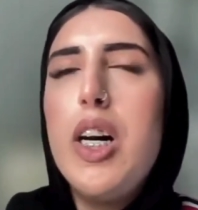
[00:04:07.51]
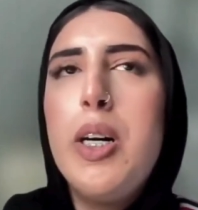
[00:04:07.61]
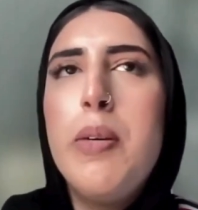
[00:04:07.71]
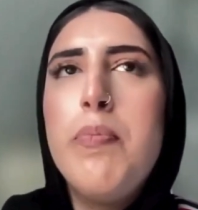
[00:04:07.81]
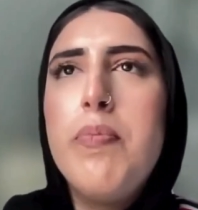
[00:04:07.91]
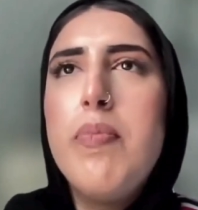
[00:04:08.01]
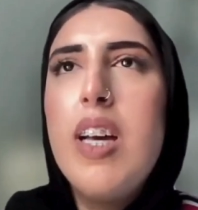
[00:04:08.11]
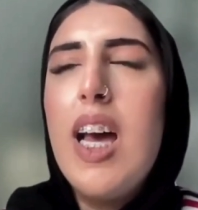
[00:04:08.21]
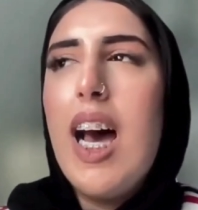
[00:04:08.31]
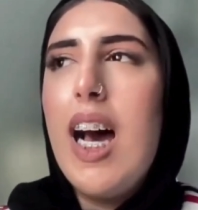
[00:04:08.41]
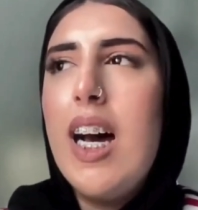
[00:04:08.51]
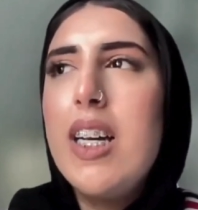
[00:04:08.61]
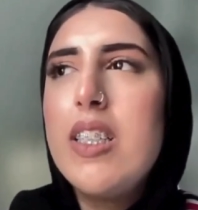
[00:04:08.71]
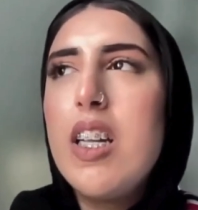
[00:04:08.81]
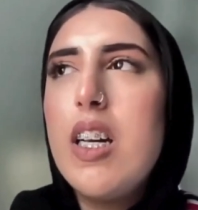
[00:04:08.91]
Um
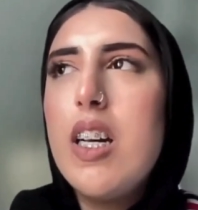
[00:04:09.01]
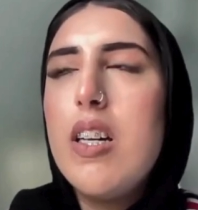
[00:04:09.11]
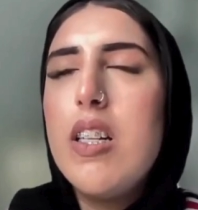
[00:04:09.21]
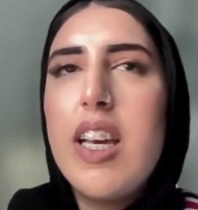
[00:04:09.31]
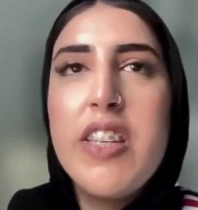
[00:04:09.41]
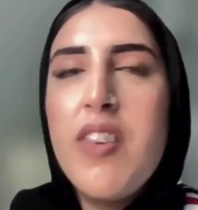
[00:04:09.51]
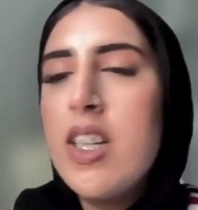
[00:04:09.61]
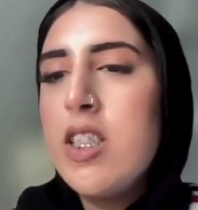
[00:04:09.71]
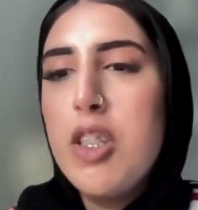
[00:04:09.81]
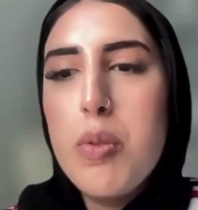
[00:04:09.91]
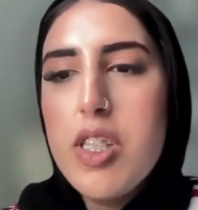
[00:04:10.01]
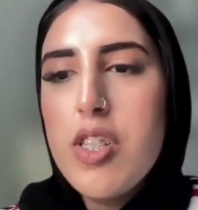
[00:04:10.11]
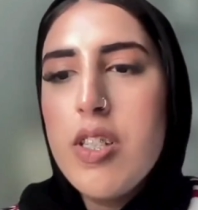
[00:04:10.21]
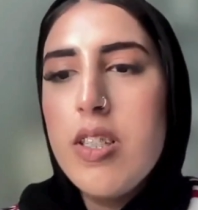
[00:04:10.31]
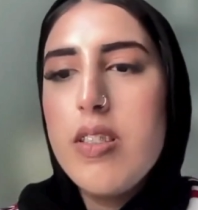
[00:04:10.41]
and like if I had any
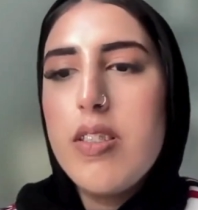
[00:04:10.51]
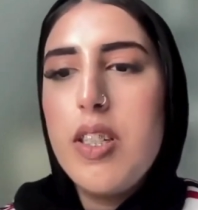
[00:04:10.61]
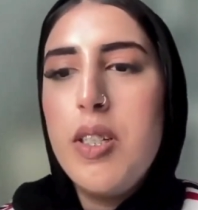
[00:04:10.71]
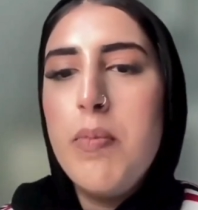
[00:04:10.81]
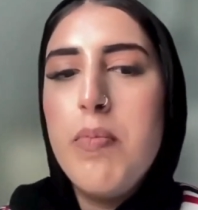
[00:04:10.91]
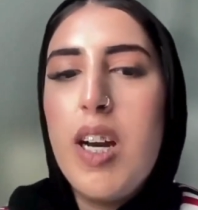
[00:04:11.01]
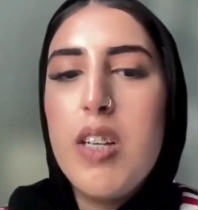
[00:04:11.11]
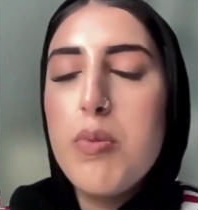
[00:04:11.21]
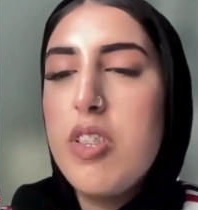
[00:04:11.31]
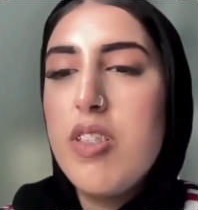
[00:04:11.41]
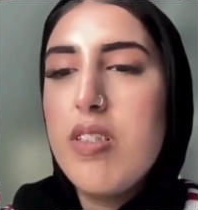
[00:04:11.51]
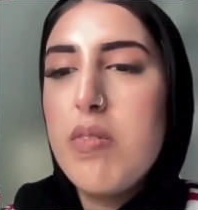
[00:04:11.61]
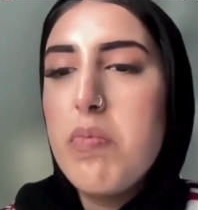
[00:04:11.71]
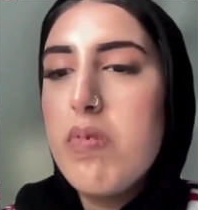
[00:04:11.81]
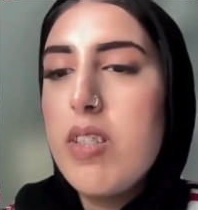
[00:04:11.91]
questions, I'd always just
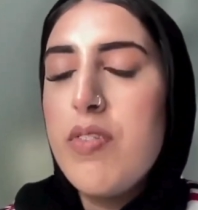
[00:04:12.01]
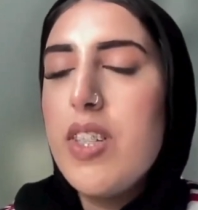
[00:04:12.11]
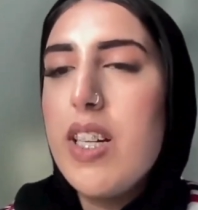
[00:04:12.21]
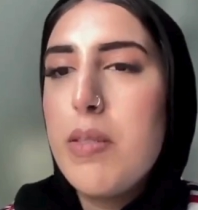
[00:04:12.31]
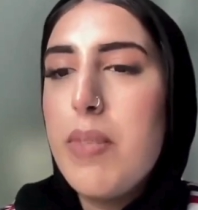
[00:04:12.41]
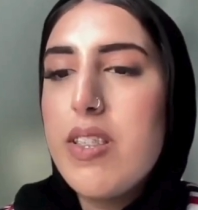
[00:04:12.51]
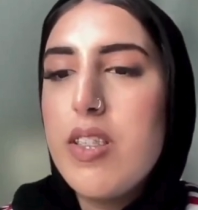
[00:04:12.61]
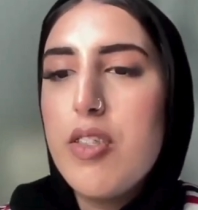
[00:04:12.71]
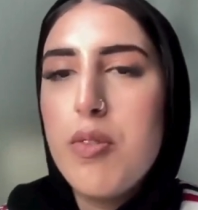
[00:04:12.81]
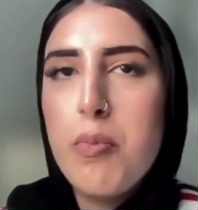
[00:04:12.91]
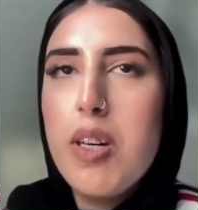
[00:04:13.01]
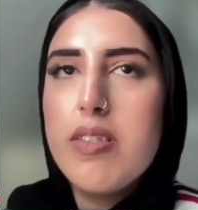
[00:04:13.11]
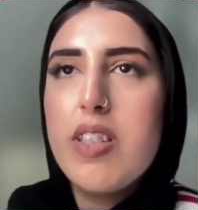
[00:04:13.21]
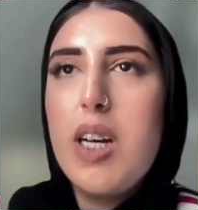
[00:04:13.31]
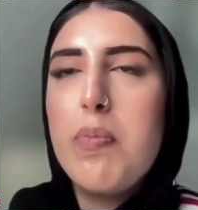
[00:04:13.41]
give you guys a message on
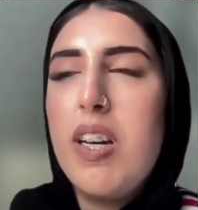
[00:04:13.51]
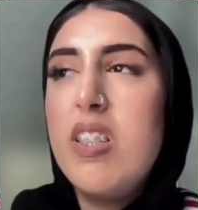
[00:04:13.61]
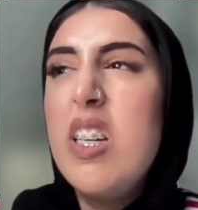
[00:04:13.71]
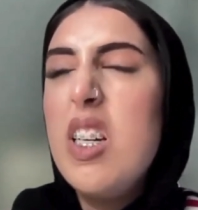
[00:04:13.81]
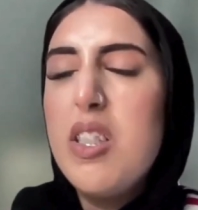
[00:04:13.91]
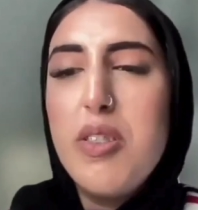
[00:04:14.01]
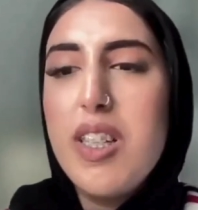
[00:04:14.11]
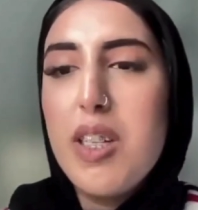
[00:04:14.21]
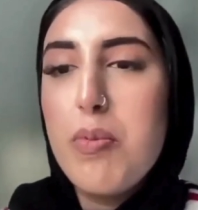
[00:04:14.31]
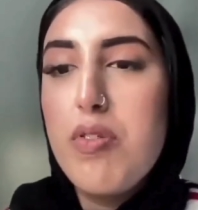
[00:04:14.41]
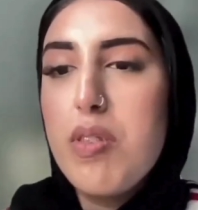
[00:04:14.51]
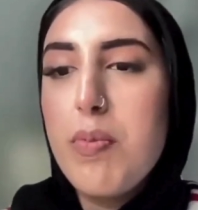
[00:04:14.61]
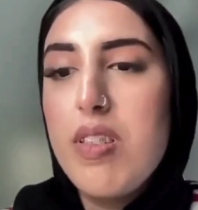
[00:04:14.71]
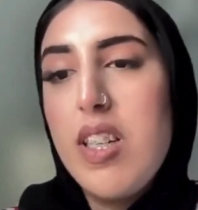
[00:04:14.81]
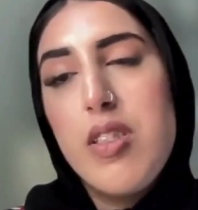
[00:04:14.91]
WhatsApp and you guys would
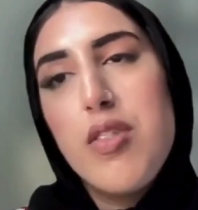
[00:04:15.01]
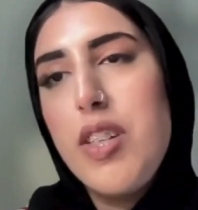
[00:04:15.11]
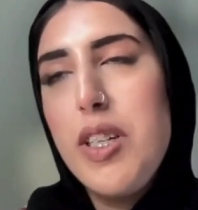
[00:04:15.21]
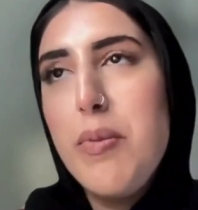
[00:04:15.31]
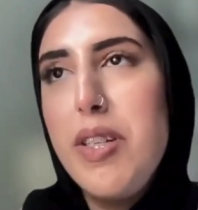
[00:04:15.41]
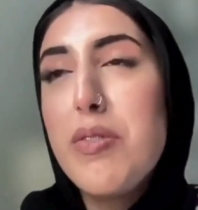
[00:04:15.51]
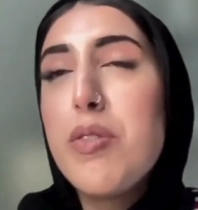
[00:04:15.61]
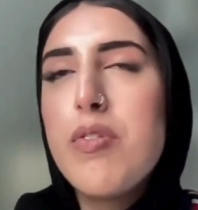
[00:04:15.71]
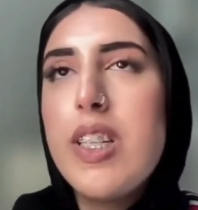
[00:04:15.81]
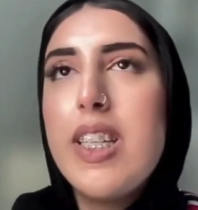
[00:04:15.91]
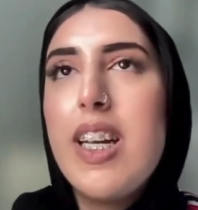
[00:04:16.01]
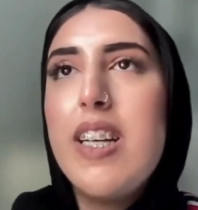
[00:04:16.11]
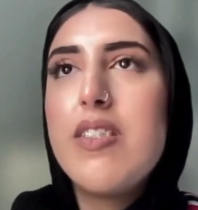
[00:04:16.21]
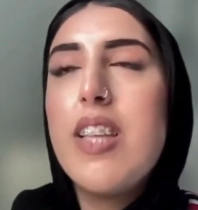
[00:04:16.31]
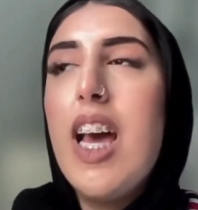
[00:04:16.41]
respond like straight away. So it was really
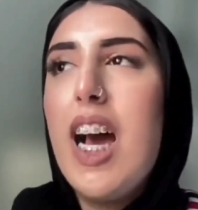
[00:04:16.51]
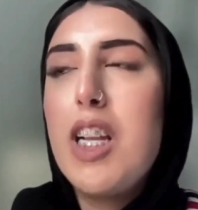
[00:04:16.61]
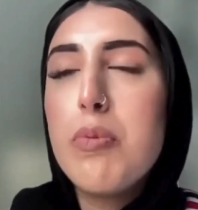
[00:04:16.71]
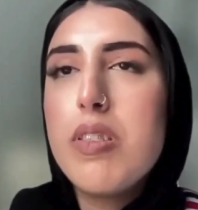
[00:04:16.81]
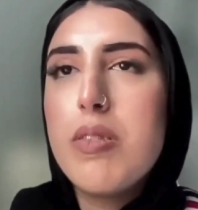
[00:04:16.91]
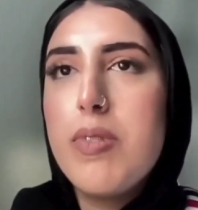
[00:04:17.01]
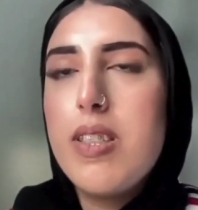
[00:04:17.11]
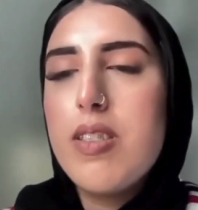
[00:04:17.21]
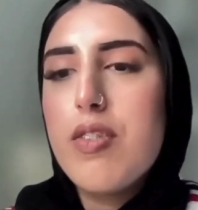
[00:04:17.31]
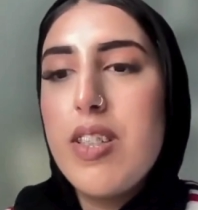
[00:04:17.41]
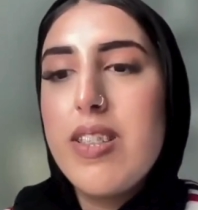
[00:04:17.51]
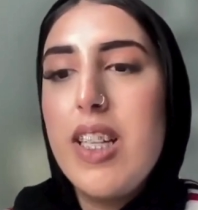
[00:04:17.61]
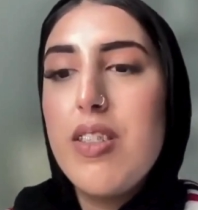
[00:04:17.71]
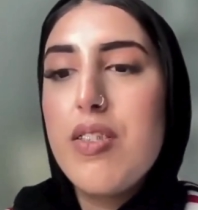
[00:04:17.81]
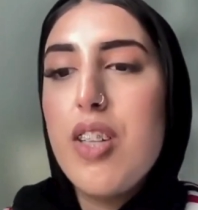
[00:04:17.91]
nice. And I was a bit stressed at
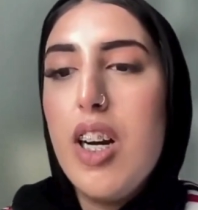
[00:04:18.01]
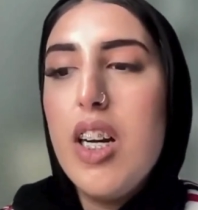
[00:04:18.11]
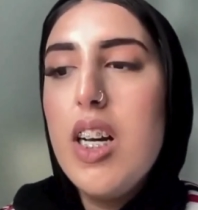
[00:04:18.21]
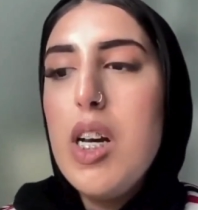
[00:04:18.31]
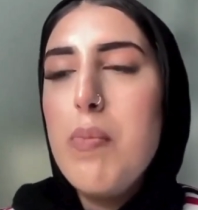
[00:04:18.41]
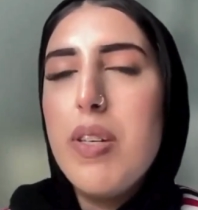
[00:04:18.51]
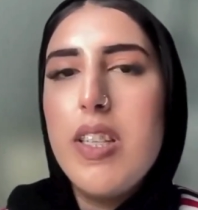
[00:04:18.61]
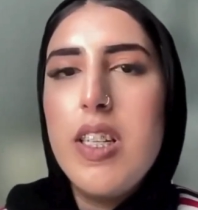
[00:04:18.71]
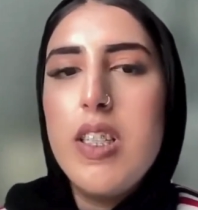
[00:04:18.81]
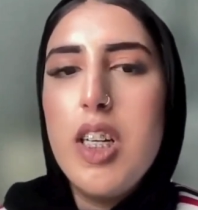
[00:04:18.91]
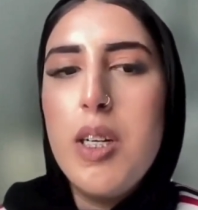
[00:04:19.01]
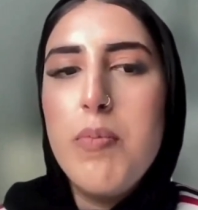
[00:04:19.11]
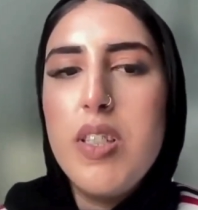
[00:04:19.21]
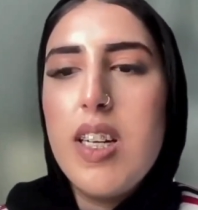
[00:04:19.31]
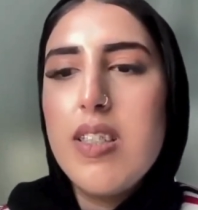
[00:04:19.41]
the start, but then
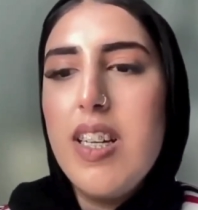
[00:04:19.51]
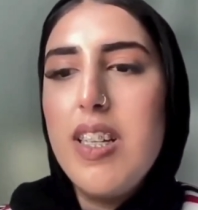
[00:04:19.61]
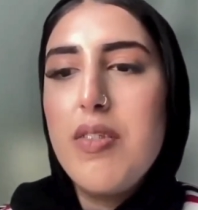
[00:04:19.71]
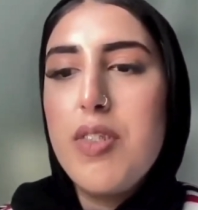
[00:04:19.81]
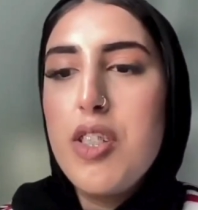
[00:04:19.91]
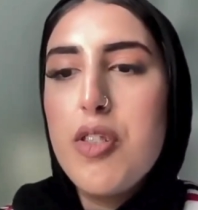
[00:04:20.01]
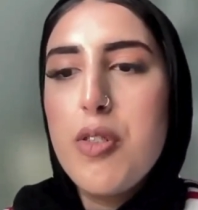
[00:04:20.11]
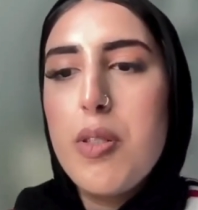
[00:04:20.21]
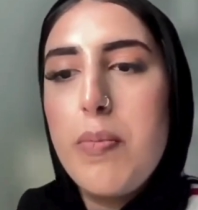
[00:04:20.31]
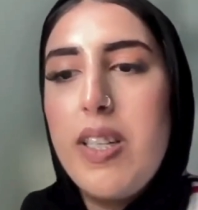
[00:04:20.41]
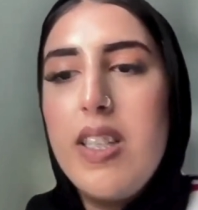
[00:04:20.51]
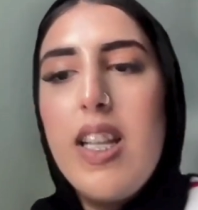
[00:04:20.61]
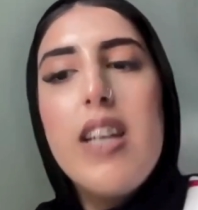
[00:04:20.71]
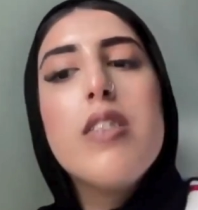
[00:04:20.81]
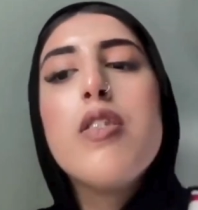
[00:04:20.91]
you guys like reassured me and
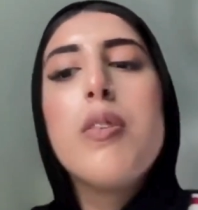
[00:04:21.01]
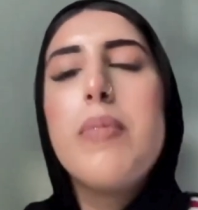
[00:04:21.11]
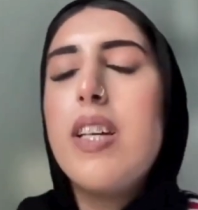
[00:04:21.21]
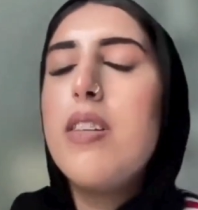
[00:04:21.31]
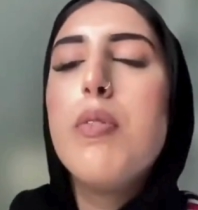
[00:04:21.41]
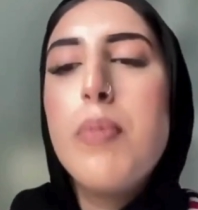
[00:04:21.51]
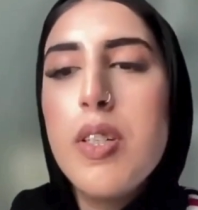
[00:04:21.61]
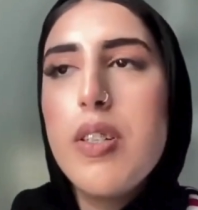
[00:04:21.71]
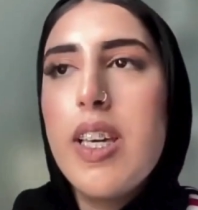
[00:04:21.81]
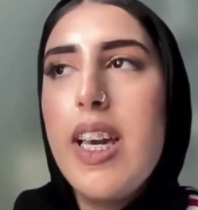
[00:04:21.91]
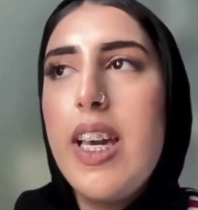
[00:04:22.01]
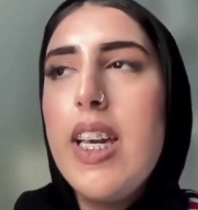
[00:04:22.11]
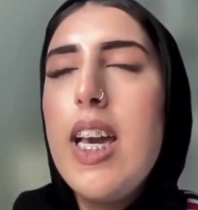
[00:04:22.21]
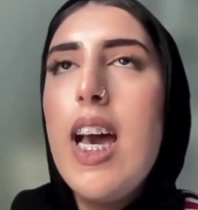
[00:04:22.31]
like told me that it will be okay.